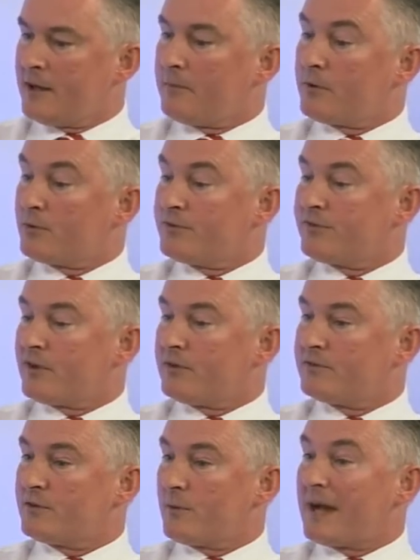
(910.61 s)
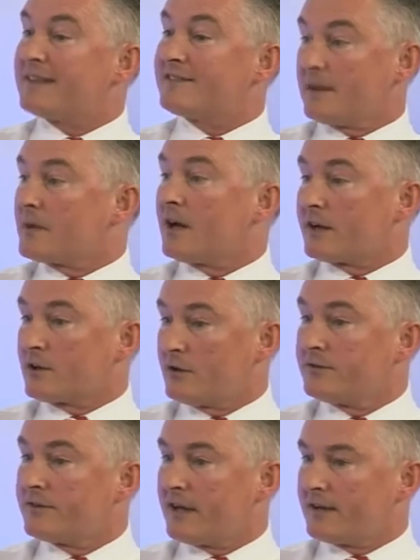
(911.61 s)
but also to add some kind of
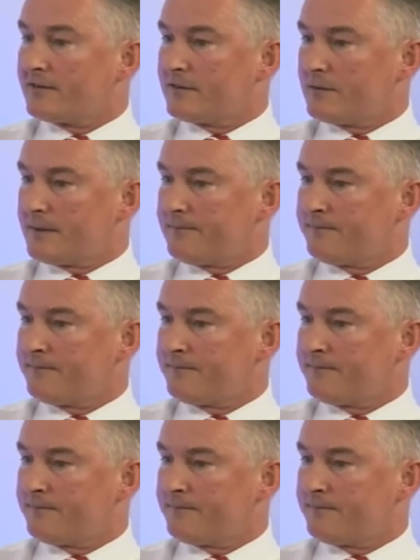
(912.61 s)
context to it.